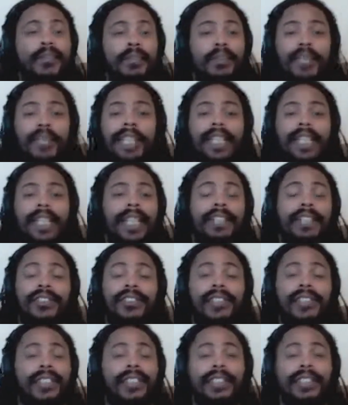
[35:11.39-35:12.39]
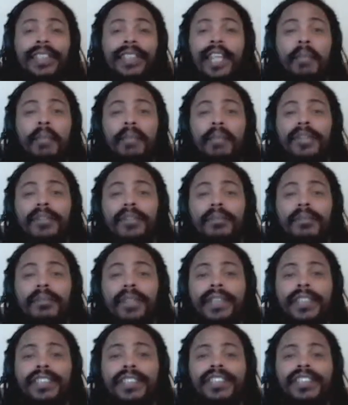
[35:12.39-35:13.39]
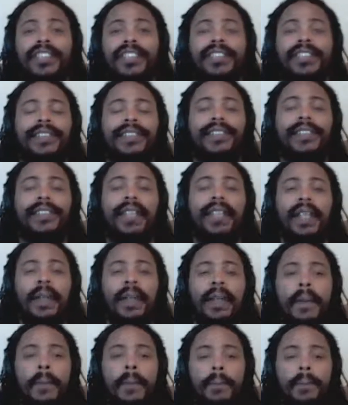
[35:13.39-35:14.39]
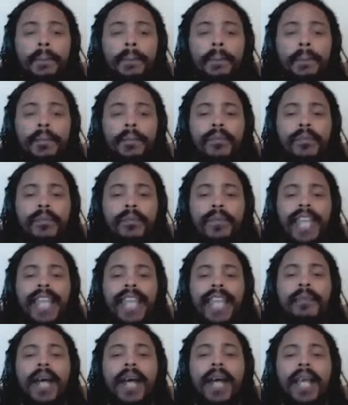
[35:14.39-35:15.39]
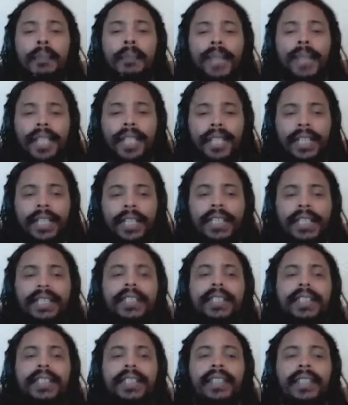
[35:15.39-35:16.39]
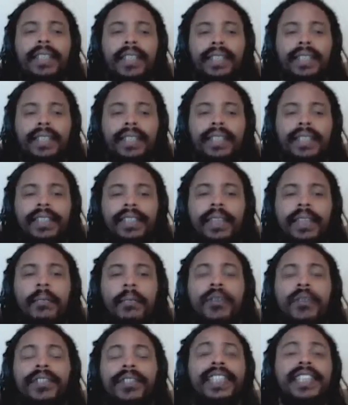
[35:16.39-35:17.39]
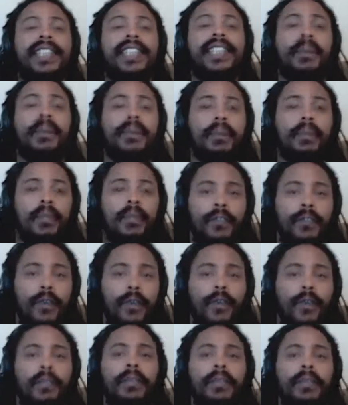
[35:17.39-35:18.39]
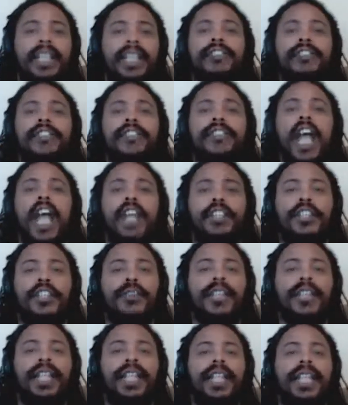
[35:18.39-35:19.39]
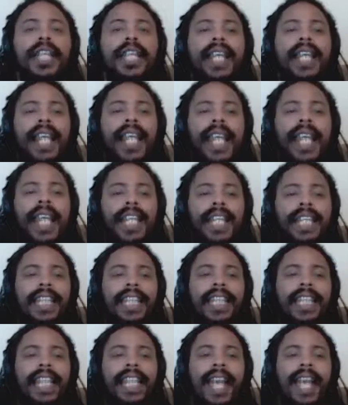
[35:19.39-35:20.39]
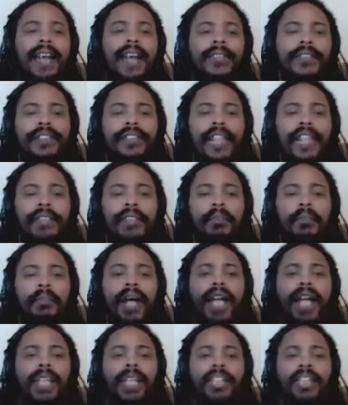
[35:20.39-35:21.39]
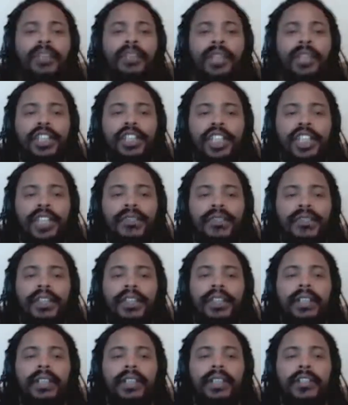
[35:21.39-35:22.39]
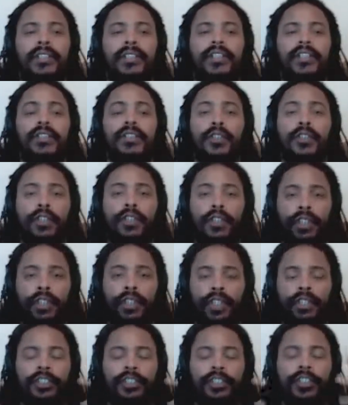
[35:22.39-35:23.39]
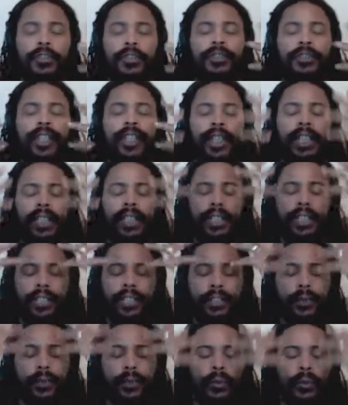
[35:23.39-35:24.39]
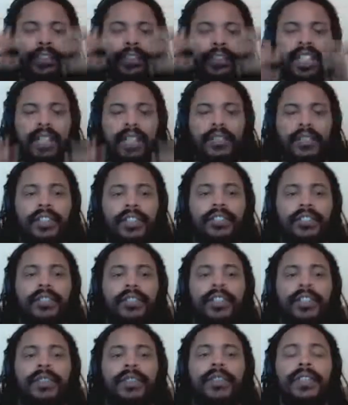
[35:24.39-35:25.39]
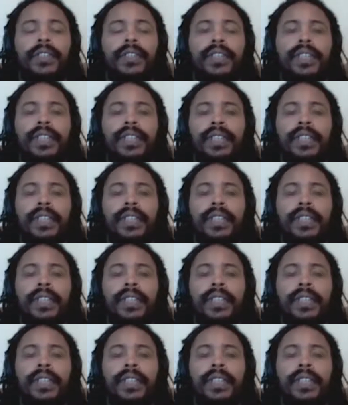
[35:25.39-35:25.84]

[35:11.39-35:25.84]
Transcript: Even meditation is escapism. It's just, in my opinion, it's it's the most acceptable form because you're not using anything outside the body to achieve it. You're you're just using the tools given to you.